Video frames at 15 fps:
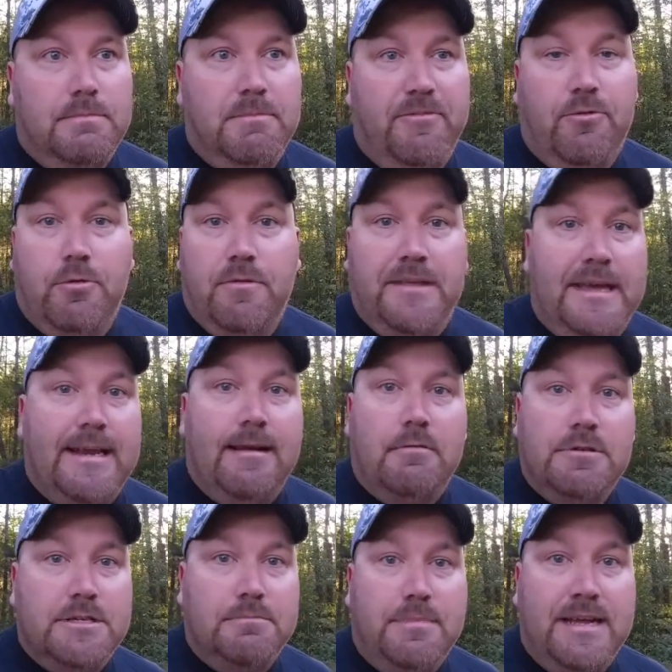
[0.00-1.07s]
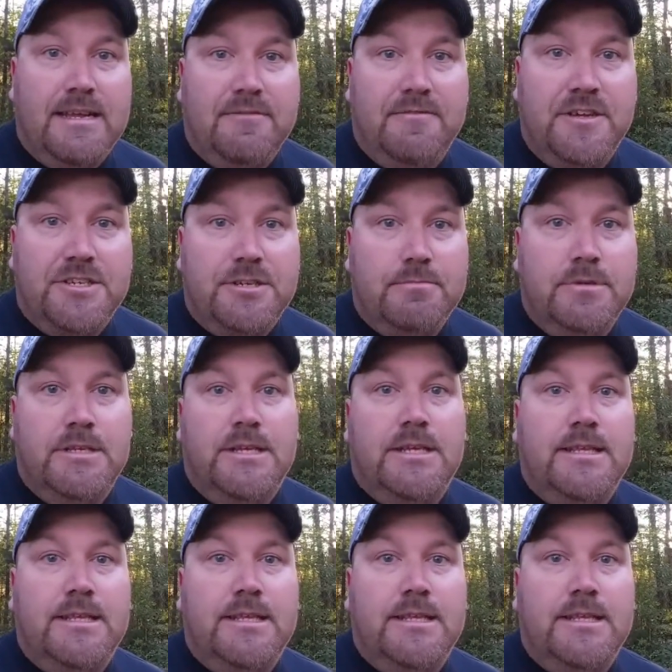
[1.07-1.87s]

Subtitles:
before that, I was a bank fisherman,